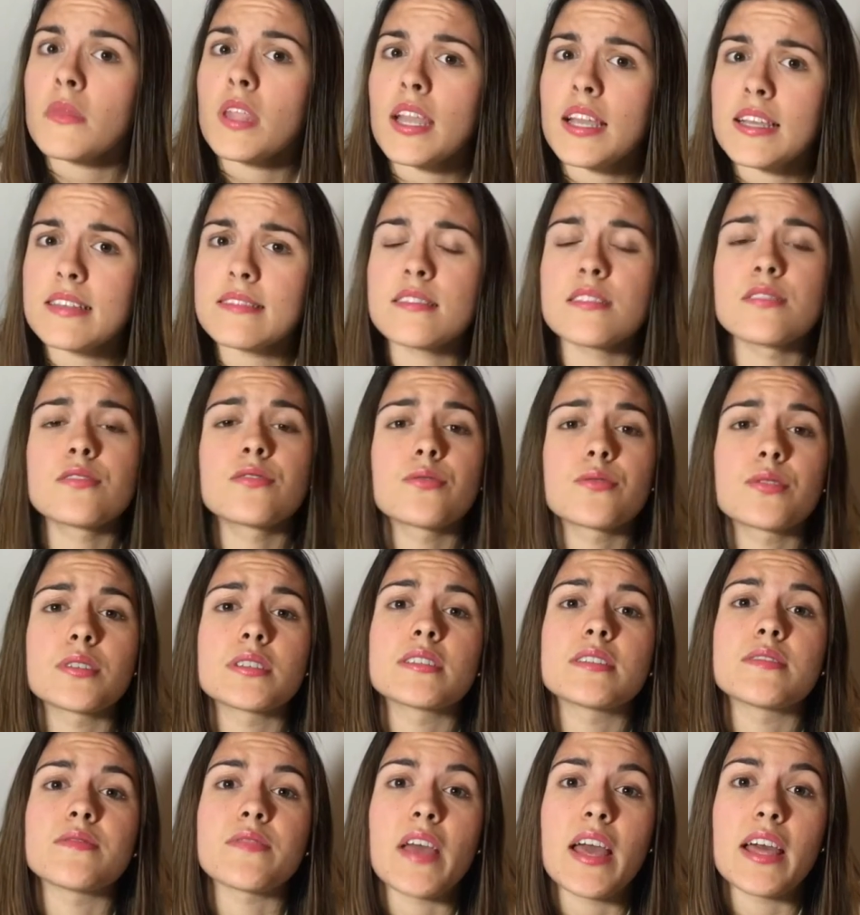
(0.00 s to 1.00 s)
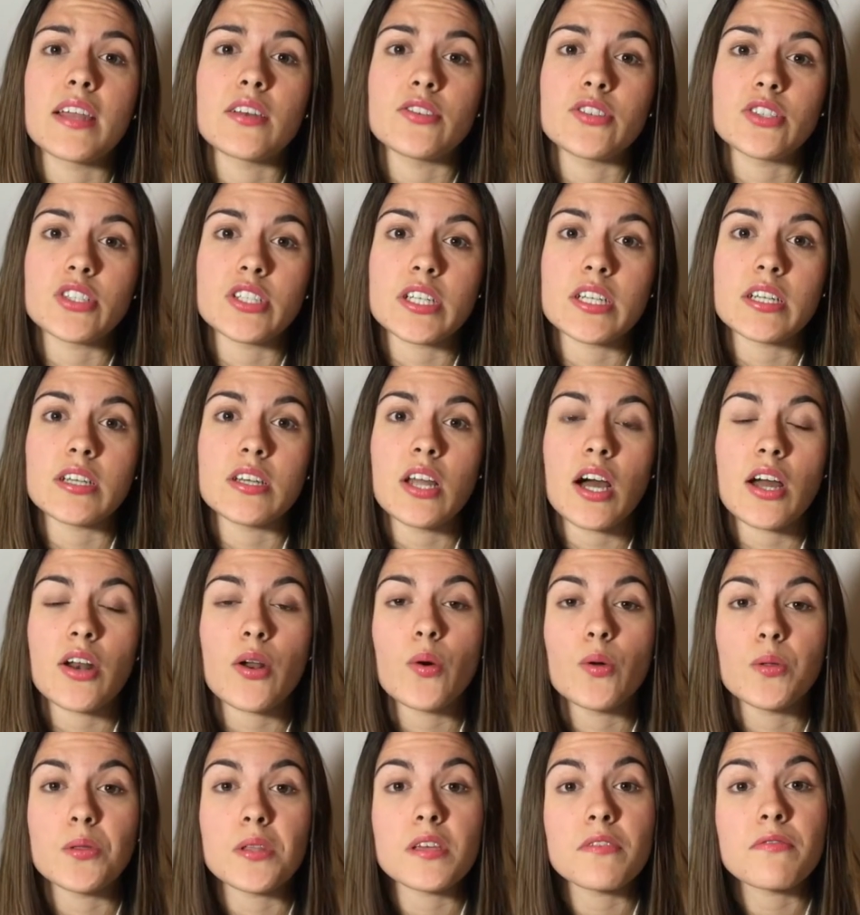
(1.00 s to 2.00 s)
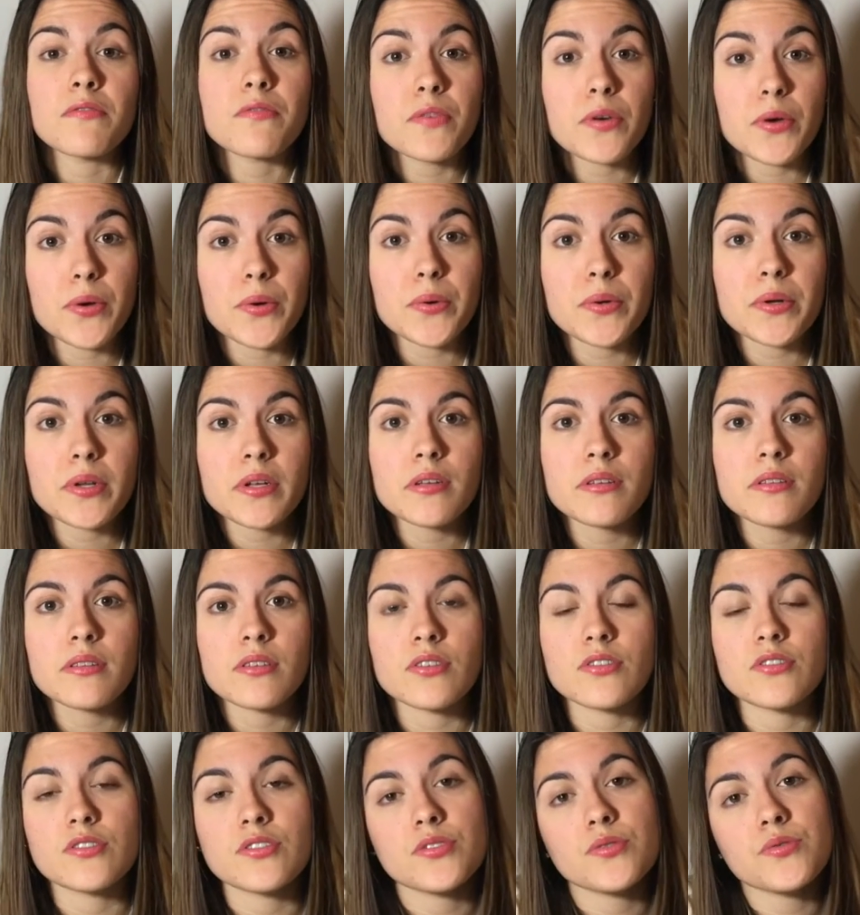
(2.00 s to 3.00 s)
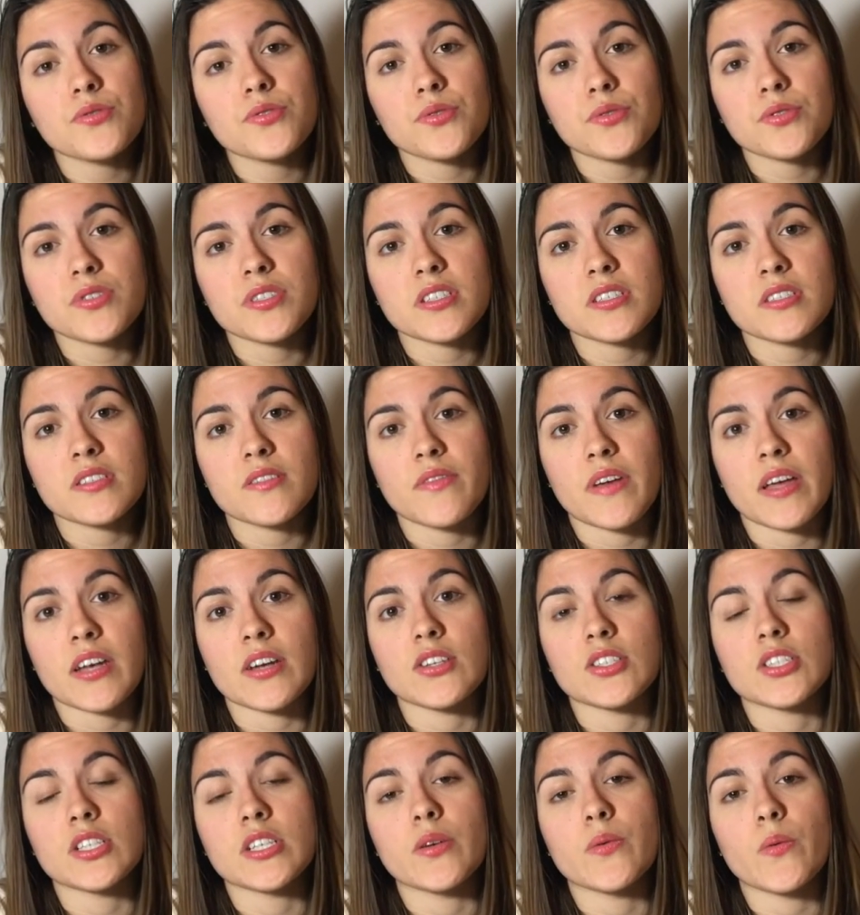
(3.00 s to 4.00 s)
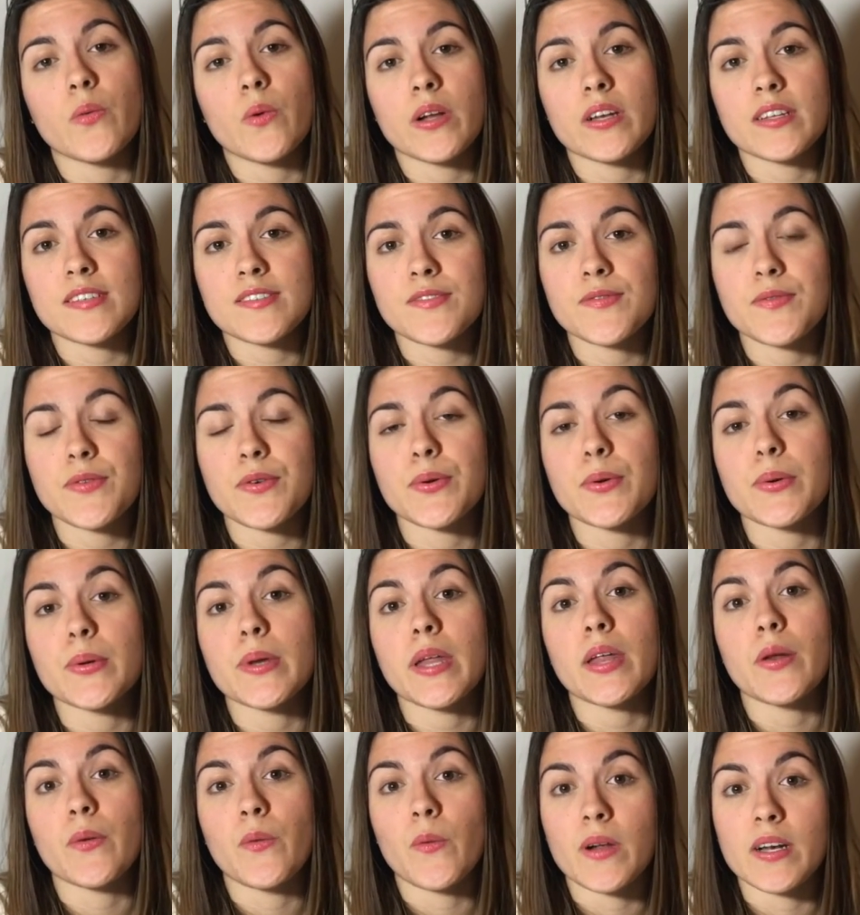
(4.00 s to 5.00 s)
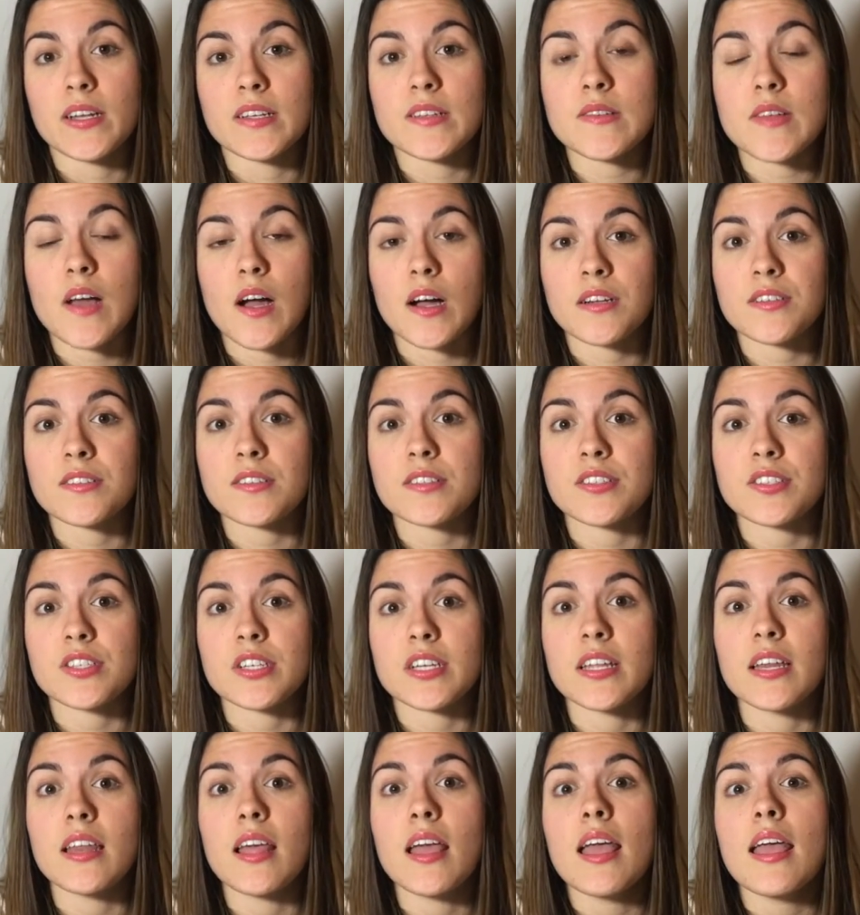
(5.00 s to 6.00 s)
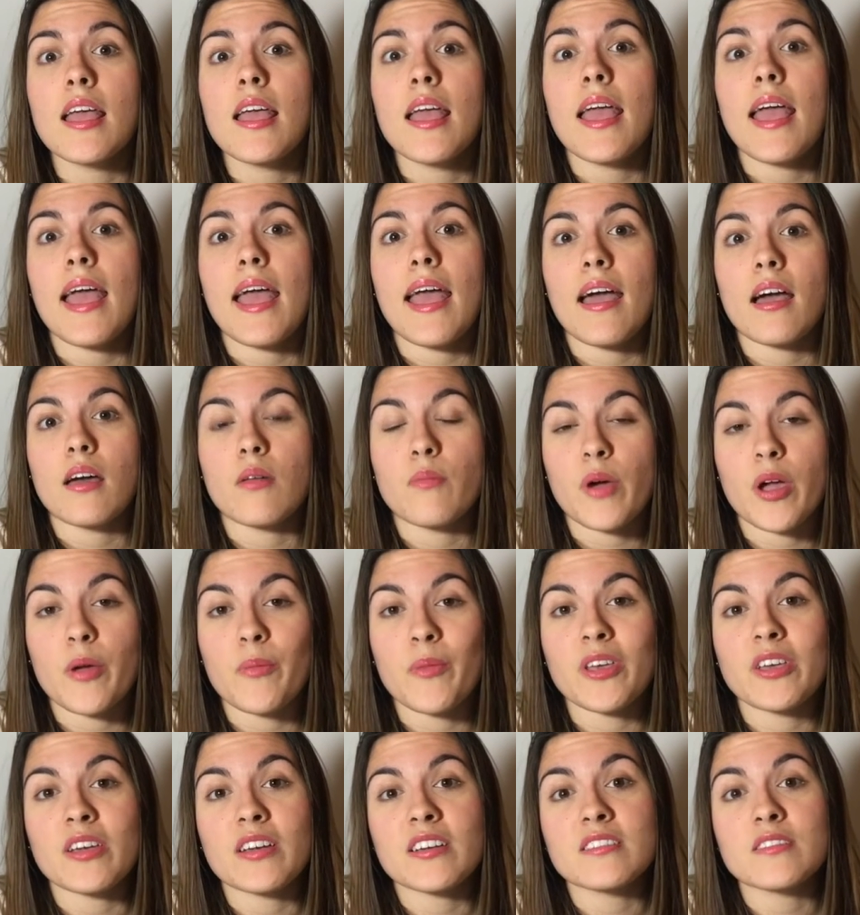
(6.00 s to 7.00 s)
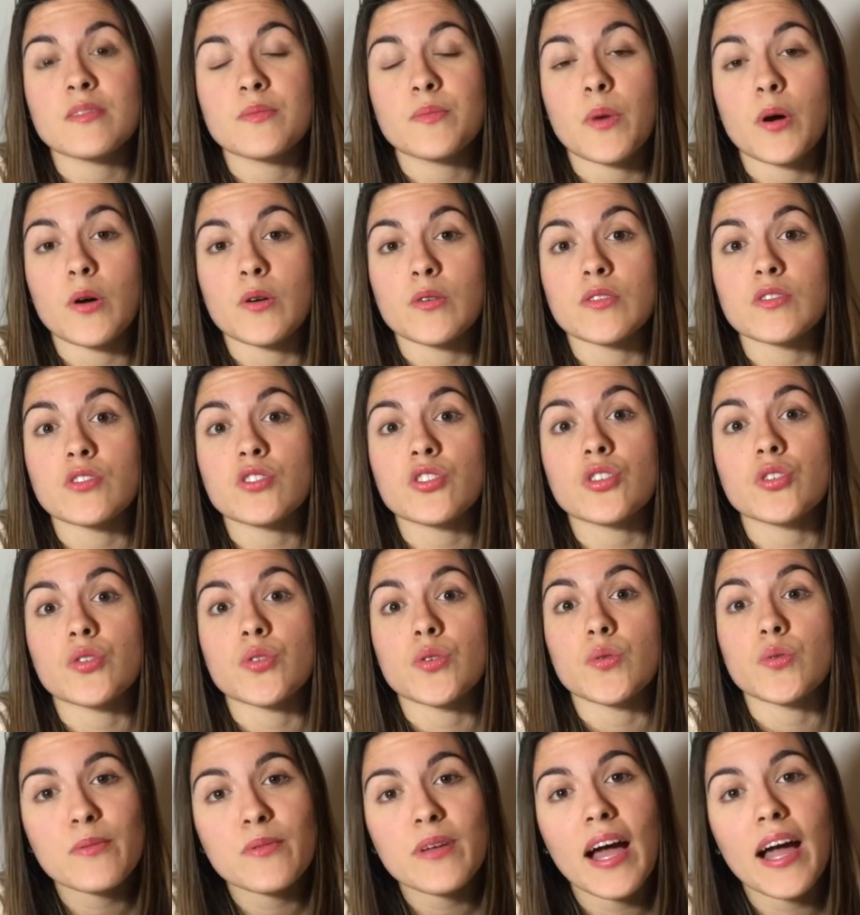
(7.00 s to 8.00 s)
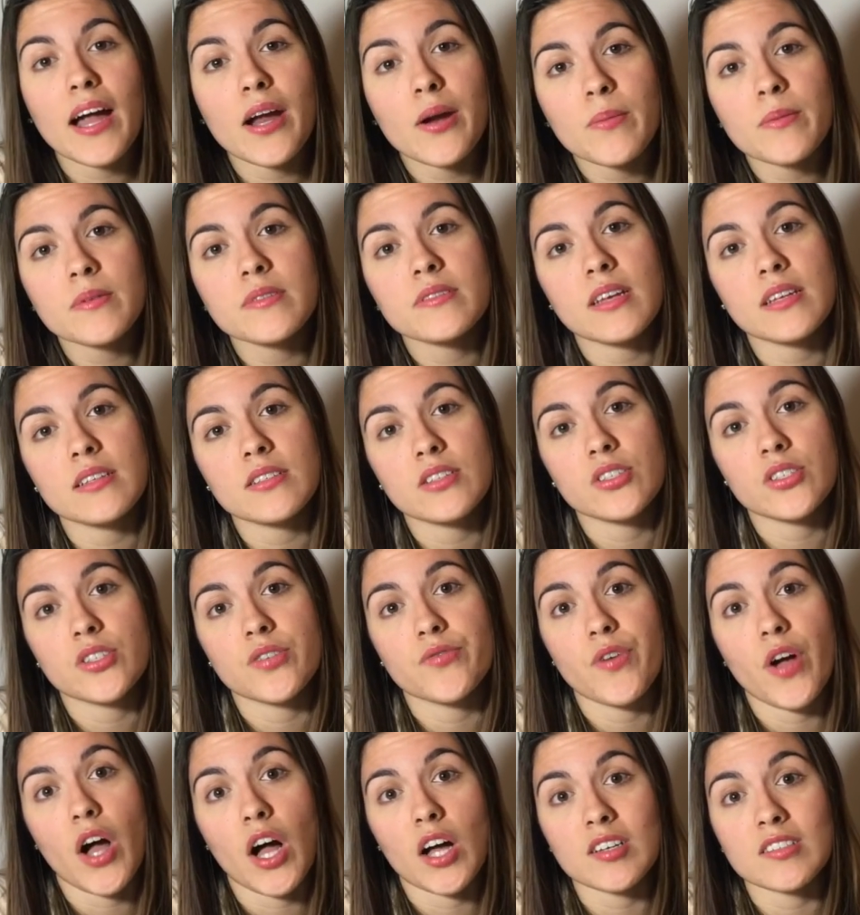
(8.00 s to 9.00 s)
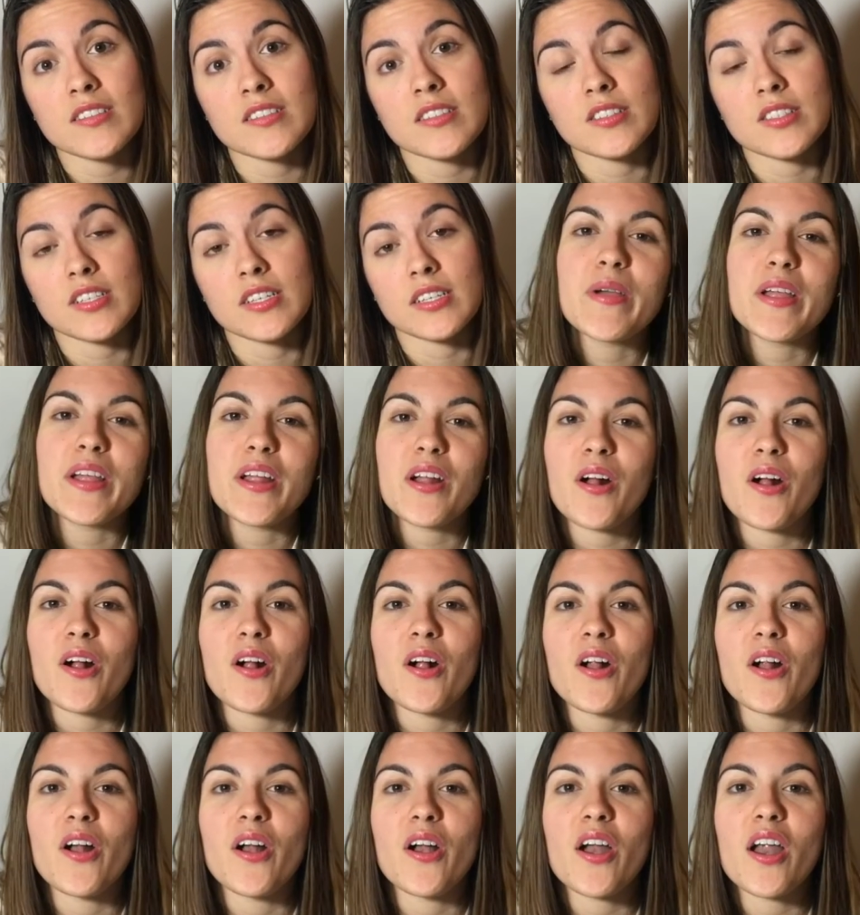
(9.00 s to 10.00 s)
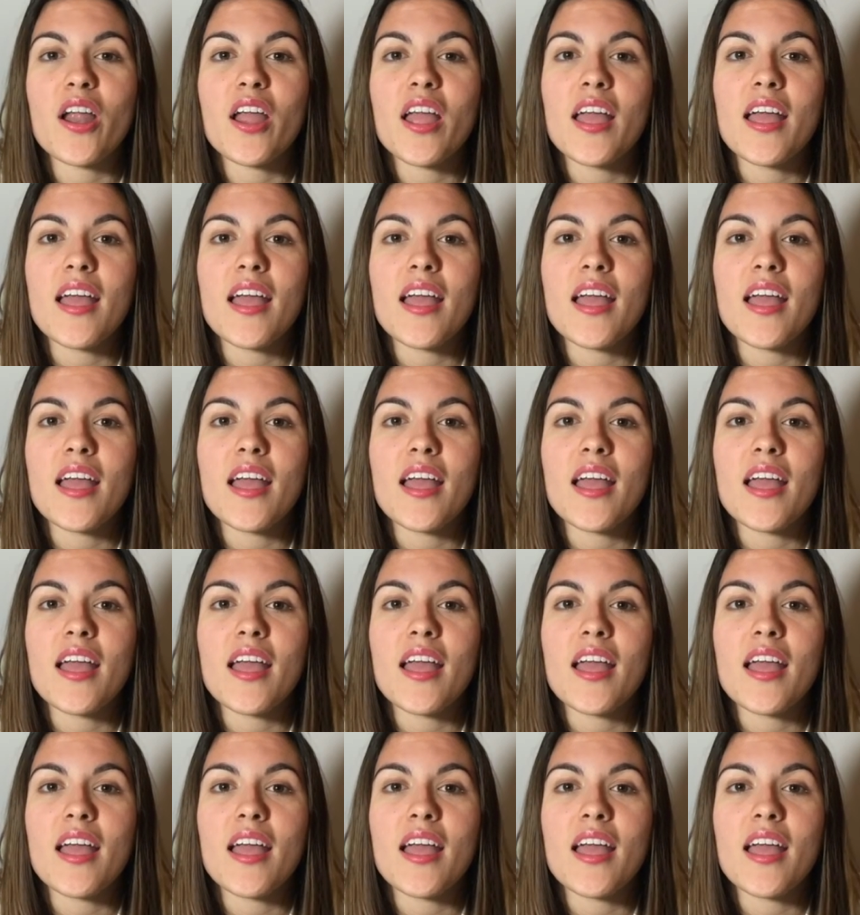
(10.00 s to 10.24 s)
is a source of energy, not only food. There's two sources of energy. One is food and one is oxygen. And by being exposed to a higher percentage of oxygen, we are